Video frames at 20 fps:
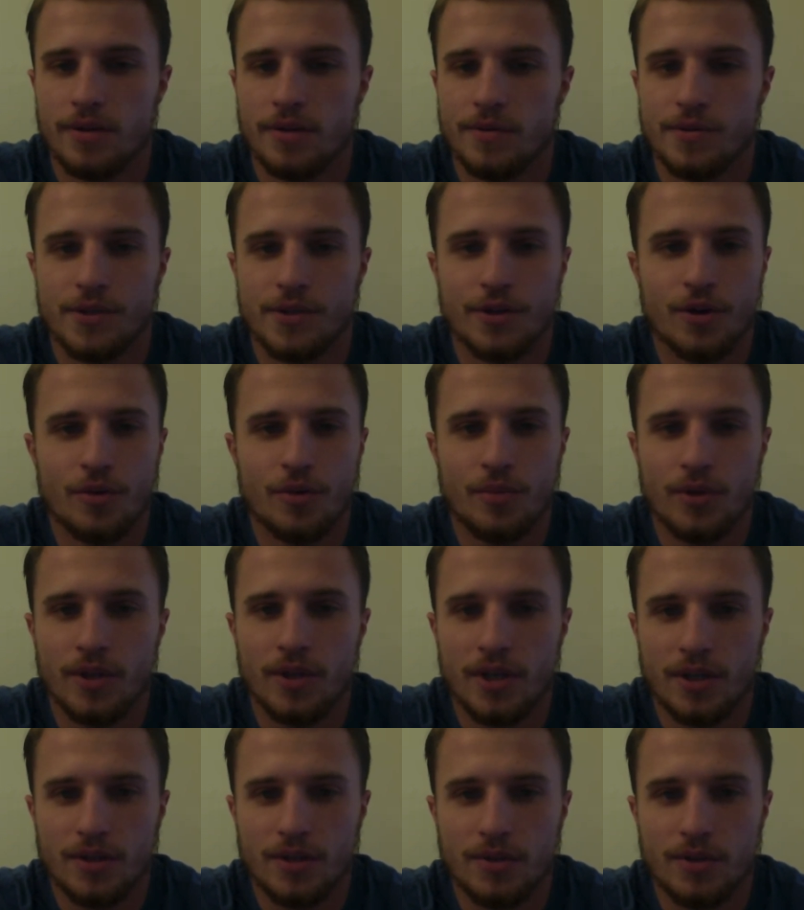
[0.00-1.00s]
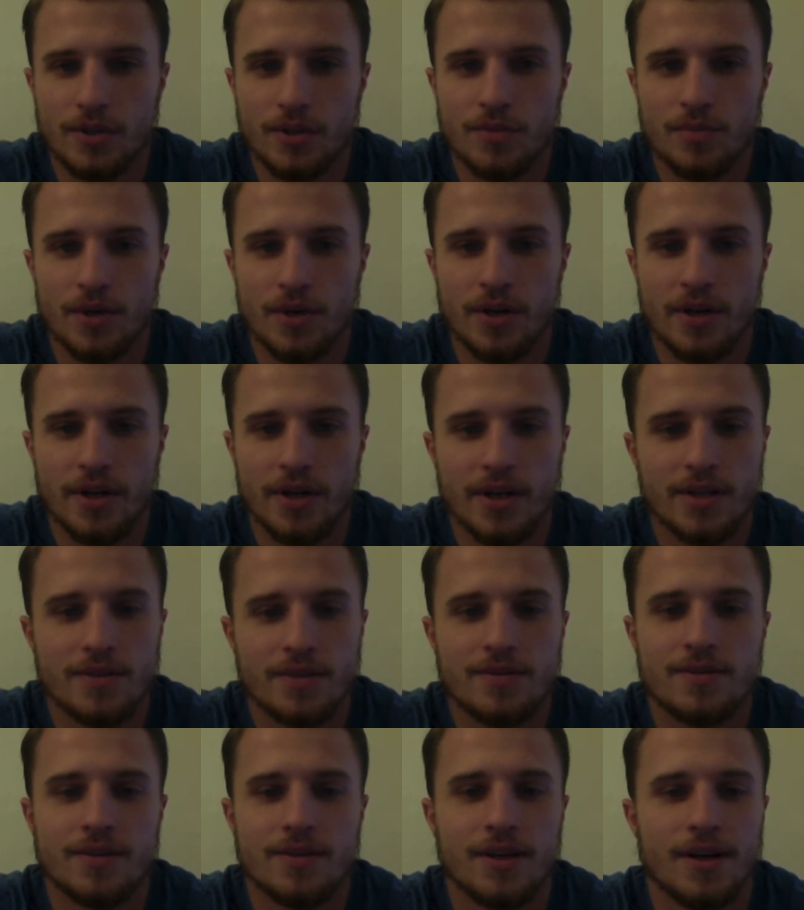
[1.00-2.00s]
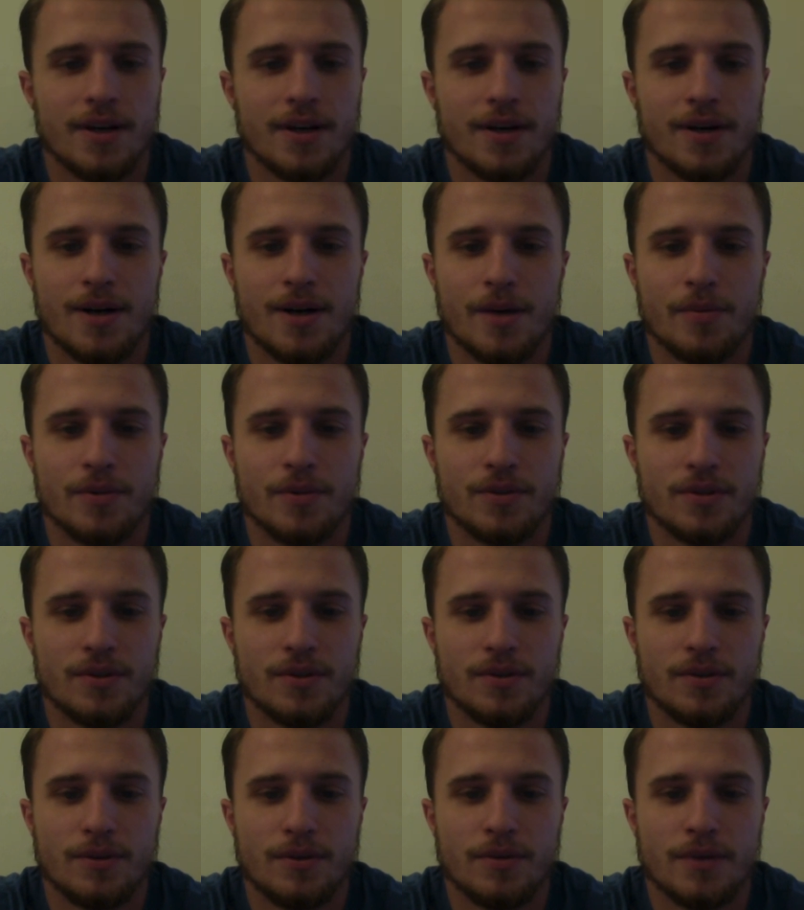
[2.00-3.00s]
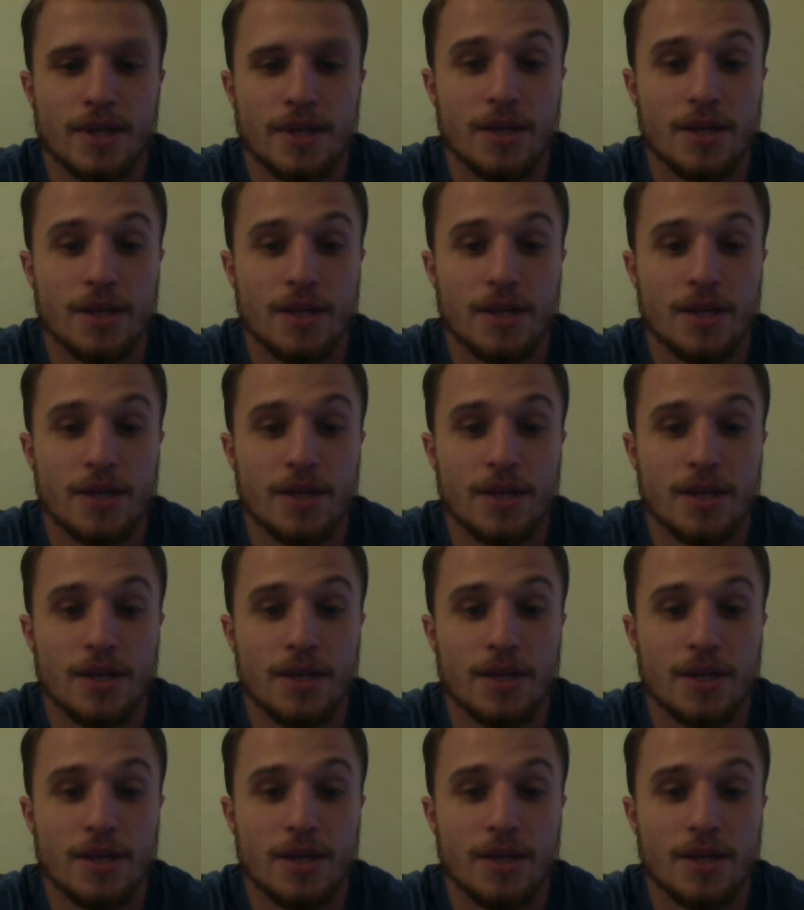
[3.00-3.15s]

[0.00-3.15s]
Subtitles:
zero political experience up until